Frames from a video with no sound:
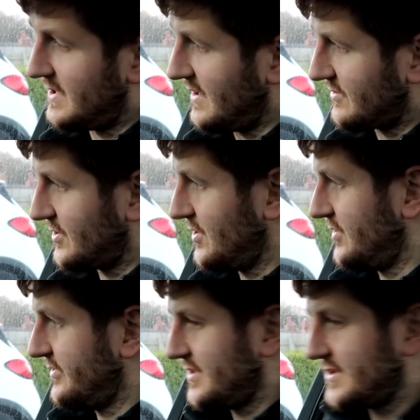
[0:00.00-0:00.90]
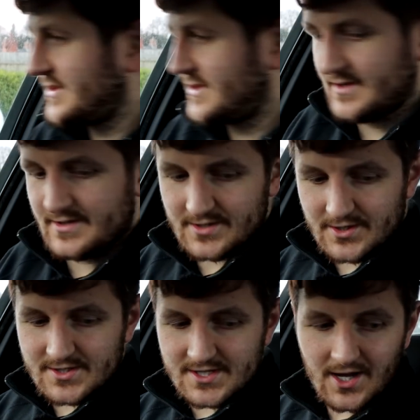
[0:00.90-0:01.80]
That's good. It's a
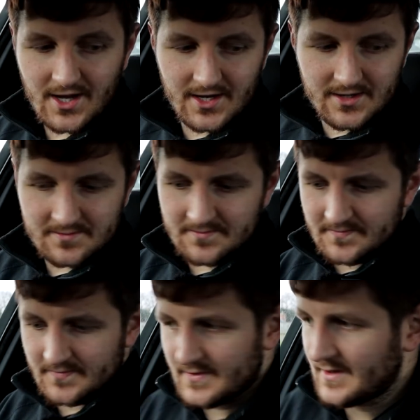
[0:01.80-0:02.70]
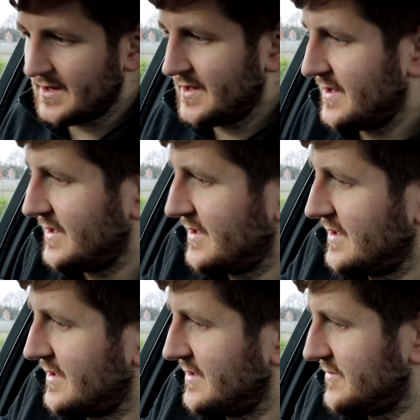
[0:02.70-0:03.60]
good sign.
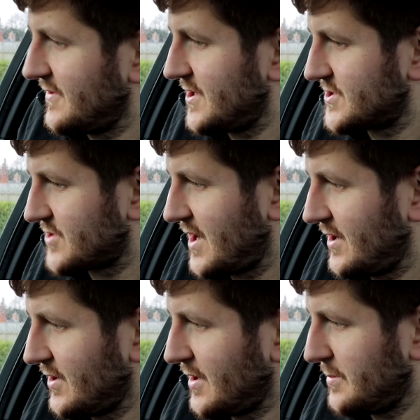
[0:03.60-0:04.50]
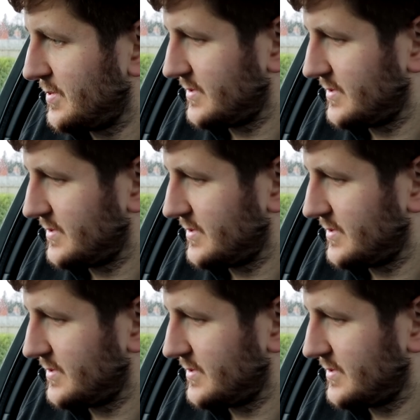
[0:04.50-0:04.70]
Fired straight up.